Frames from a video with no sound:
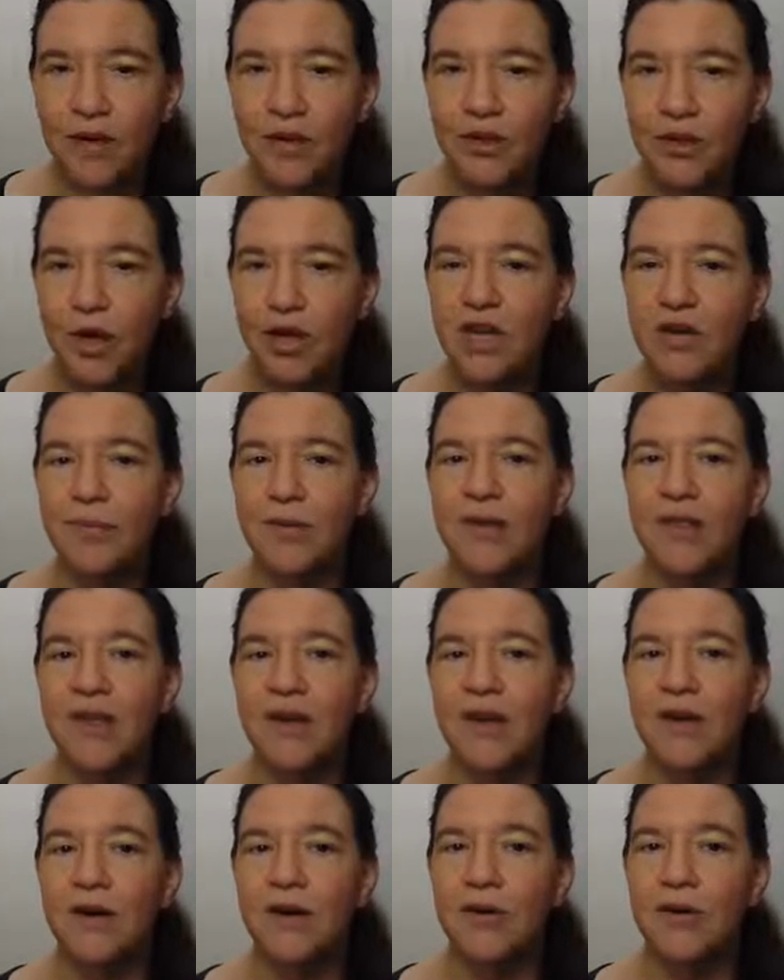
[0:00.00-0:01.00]
joining me
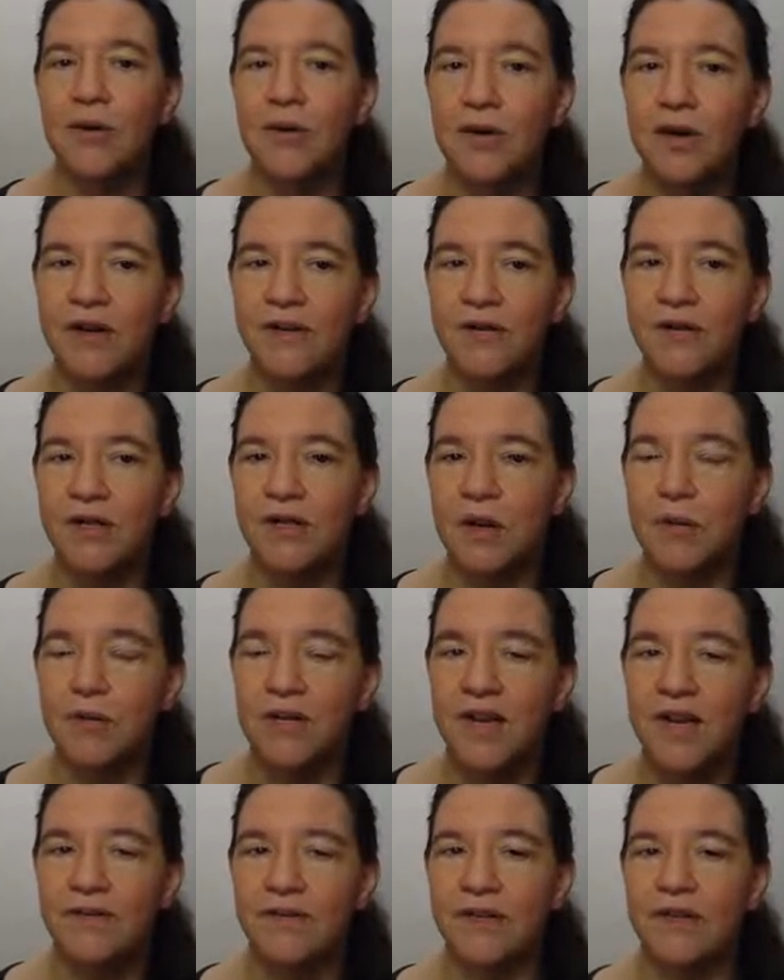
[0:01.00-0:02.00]
there. Or if you
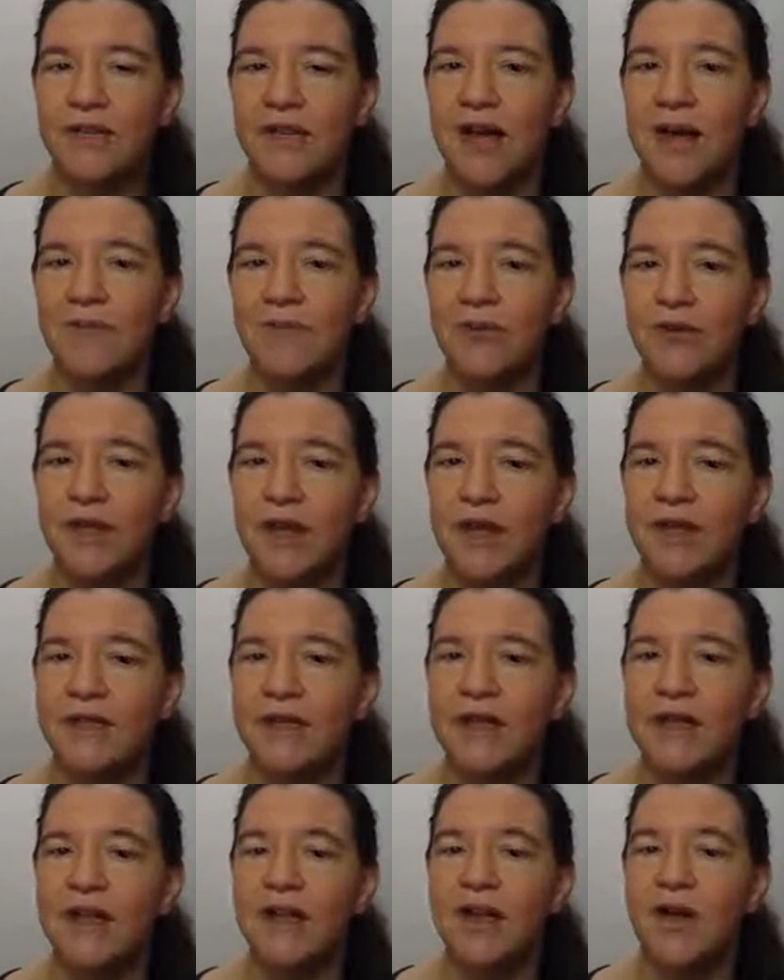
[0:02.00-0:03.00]
don't have the time for that,
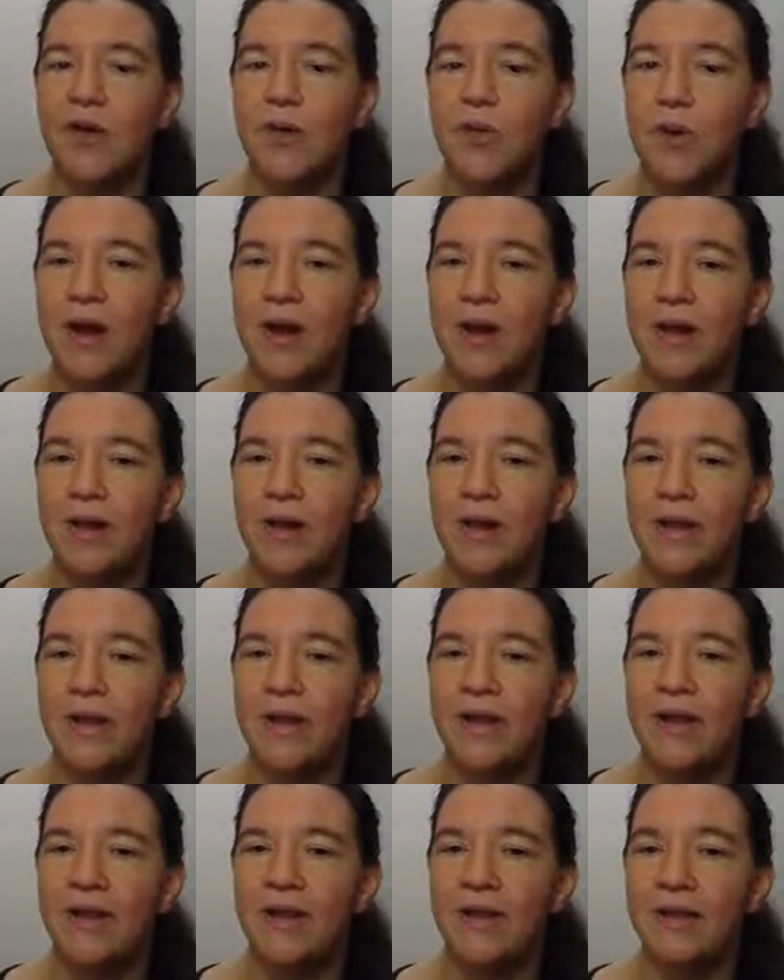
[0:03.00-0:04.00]
well,
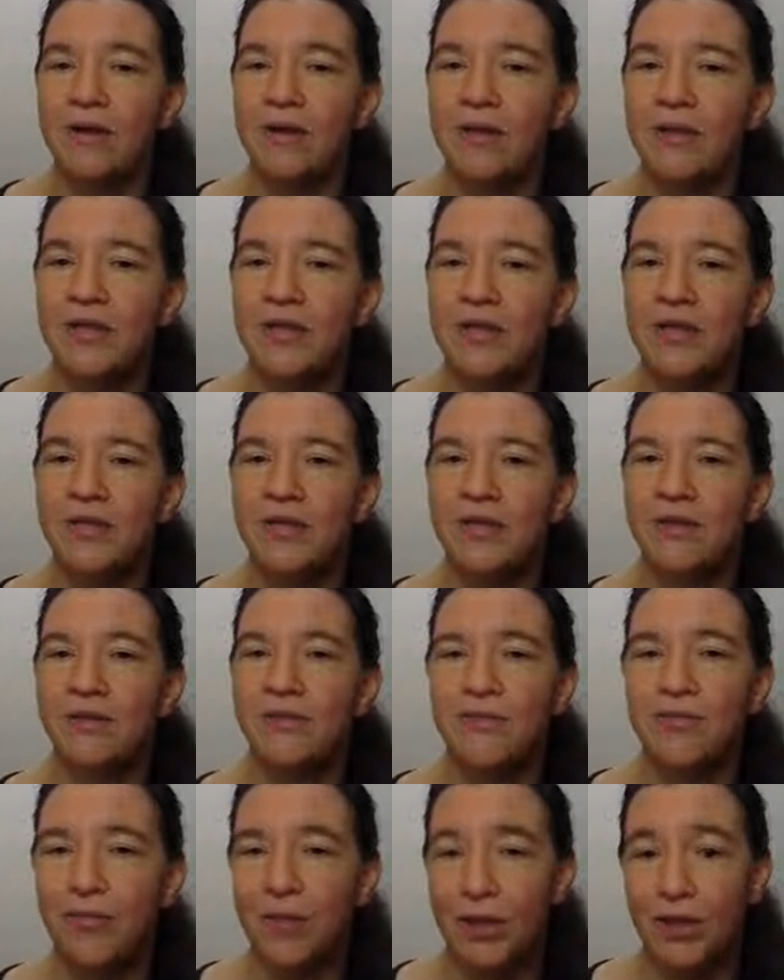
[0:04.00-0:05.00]
consider
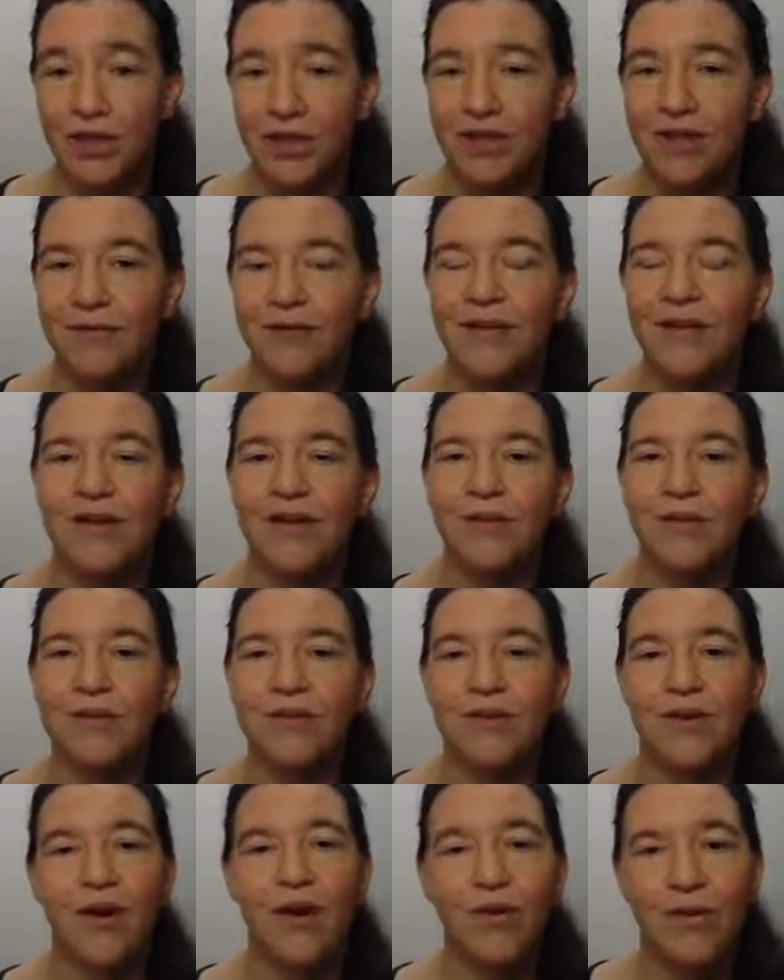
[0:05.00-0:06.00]
watching the
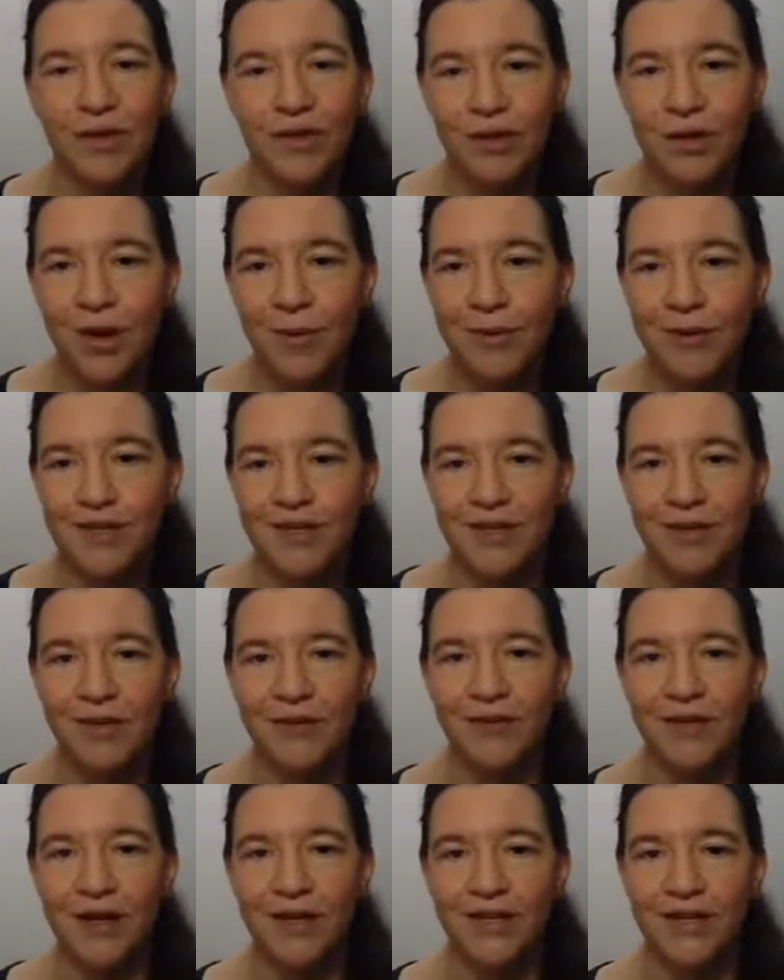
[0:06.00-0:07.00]
videos on the topics that you
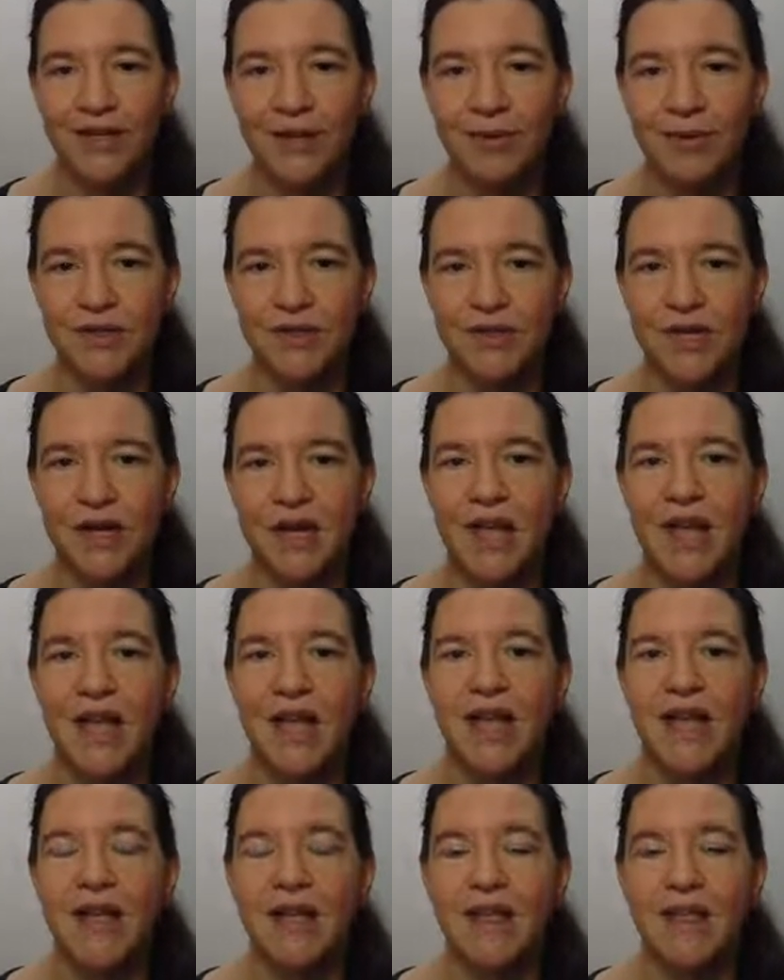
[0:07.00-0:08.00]
find interesting.
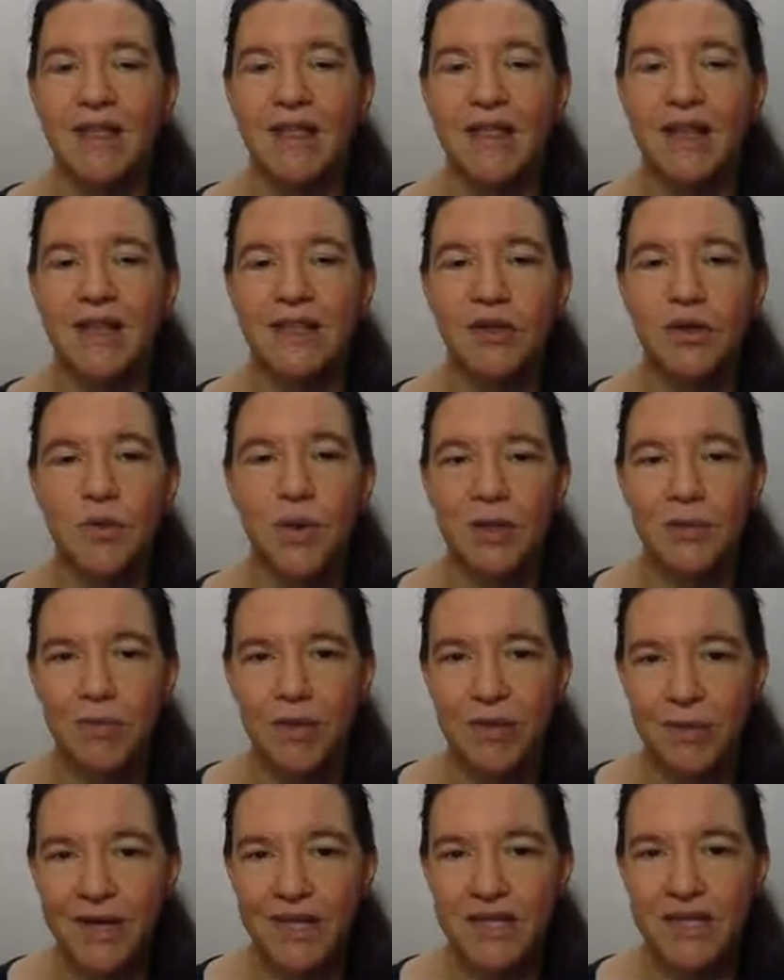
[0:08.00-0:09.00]
There's a quantum
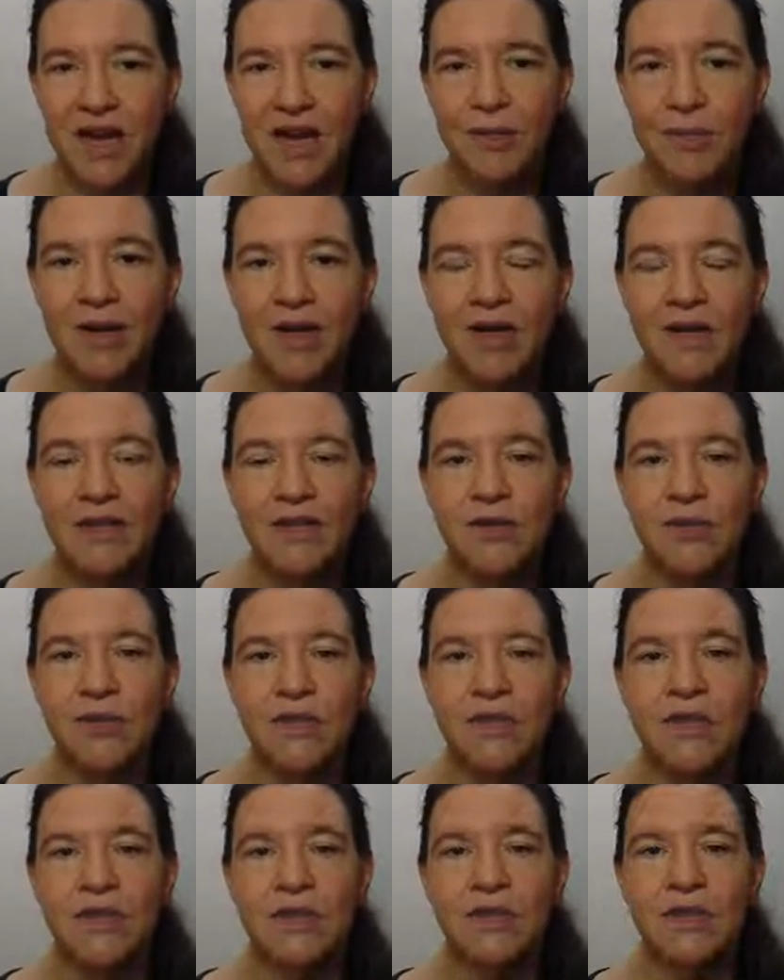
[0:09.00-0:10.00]
threat timeline, so
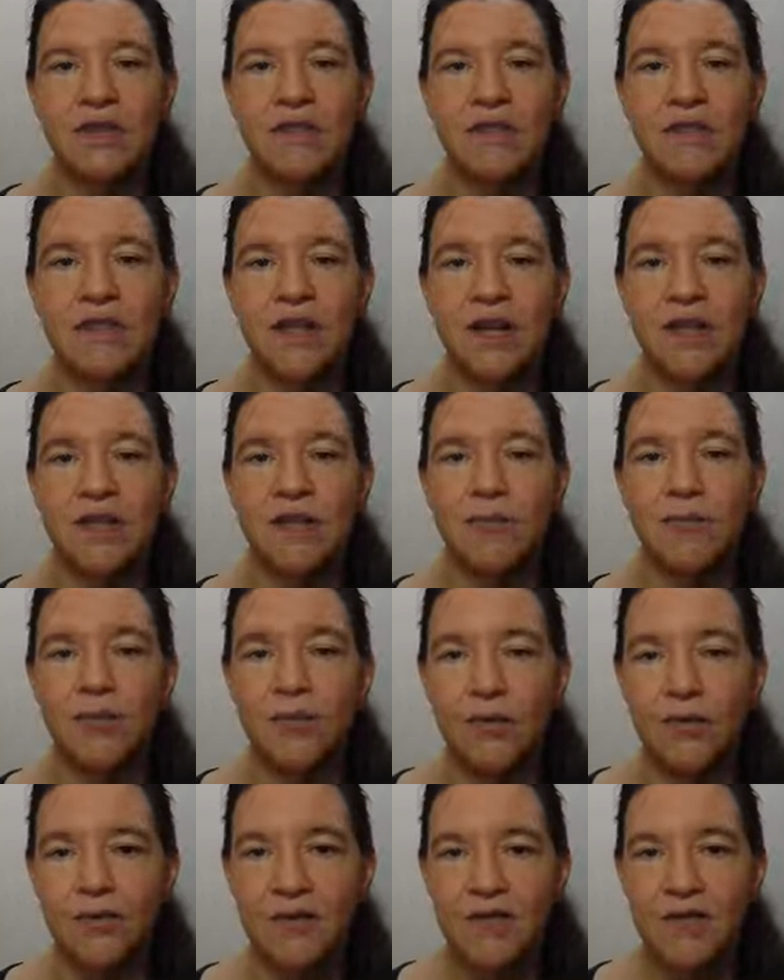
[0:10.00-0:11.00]
this is a slightly
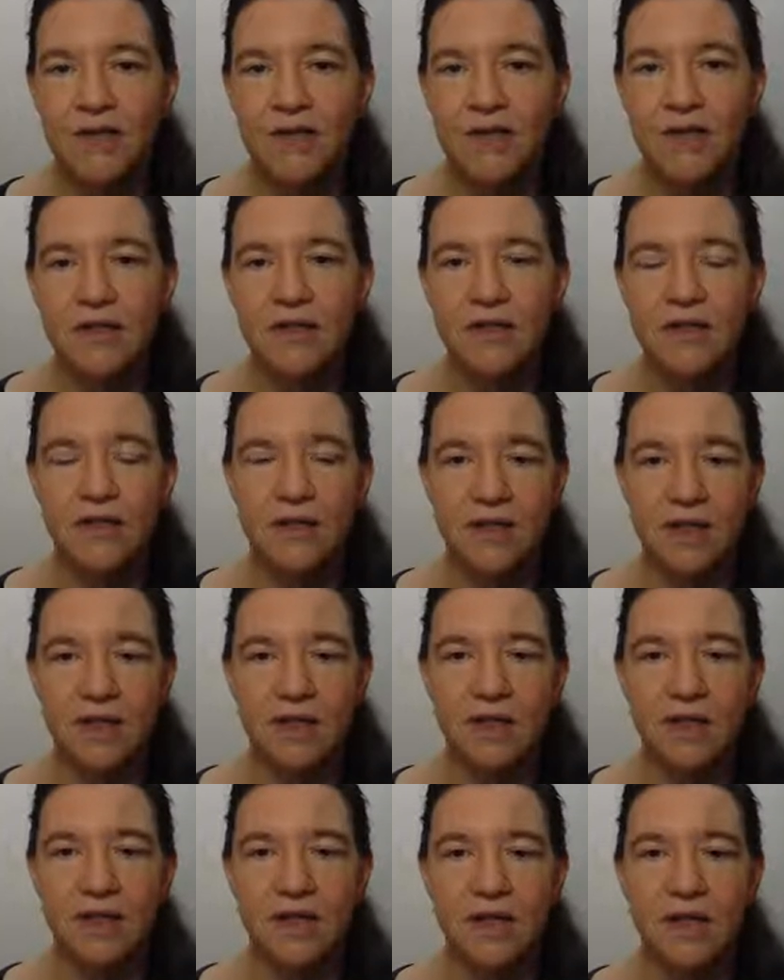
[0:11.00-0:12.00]
more recent
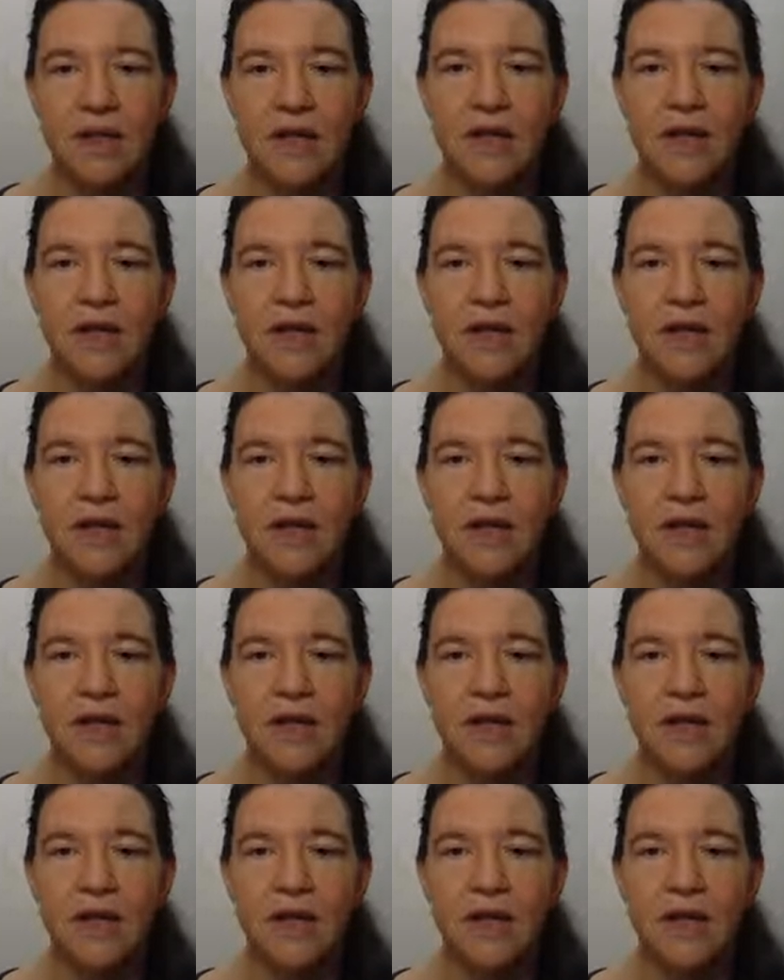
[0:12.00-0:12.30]
than the